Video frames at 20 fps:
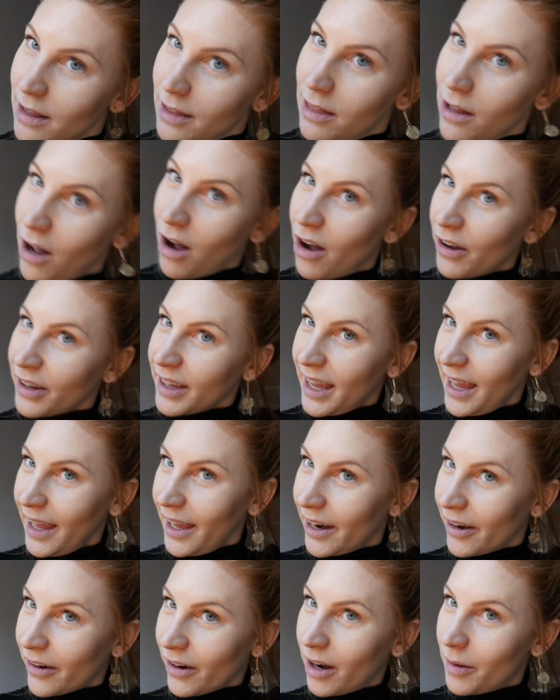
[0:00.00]
Long
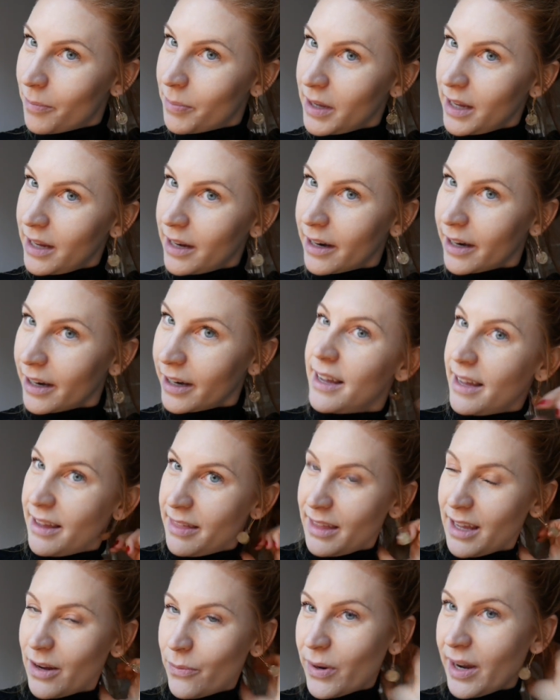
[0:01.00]
hair up here,
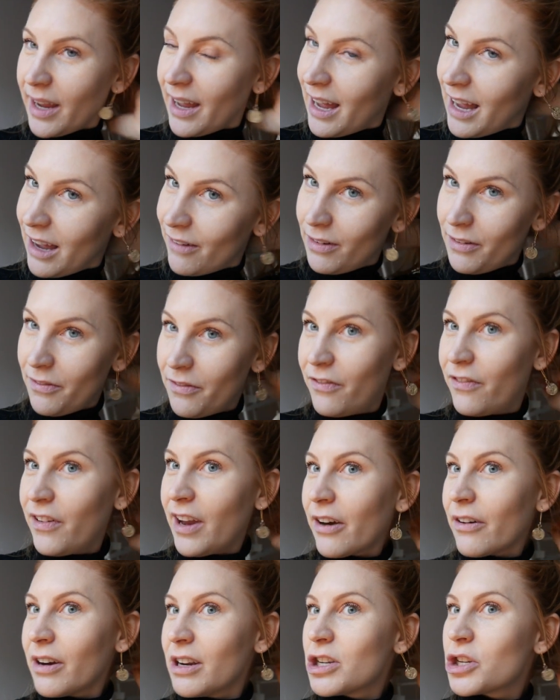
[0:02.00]
and then we have
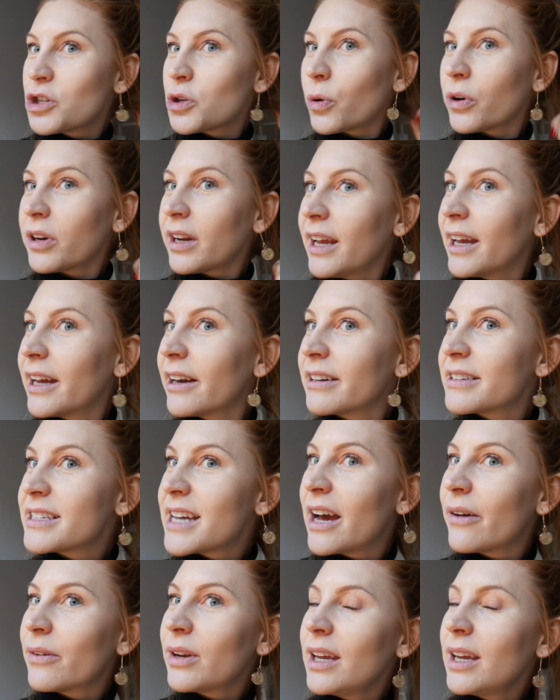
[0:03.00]
very short hair down